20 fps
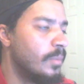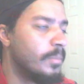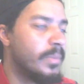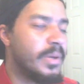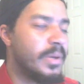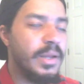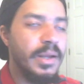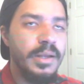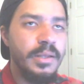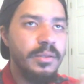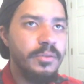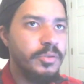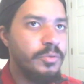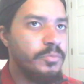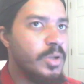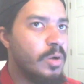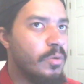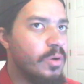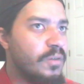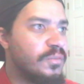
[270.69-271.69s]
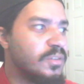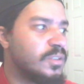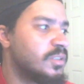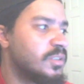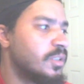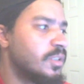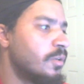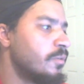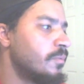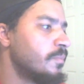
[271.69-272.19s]
But I do know of the
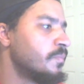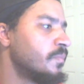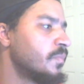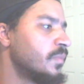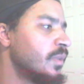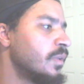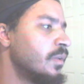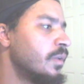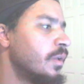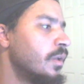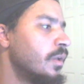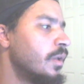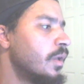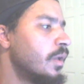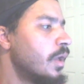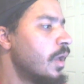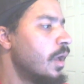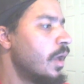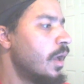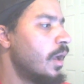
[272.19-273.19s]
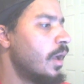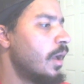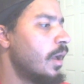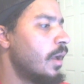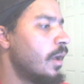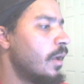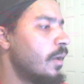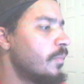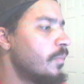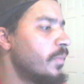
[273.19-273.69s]
song.
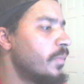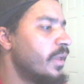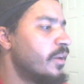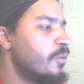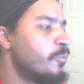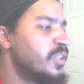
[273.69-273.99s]
And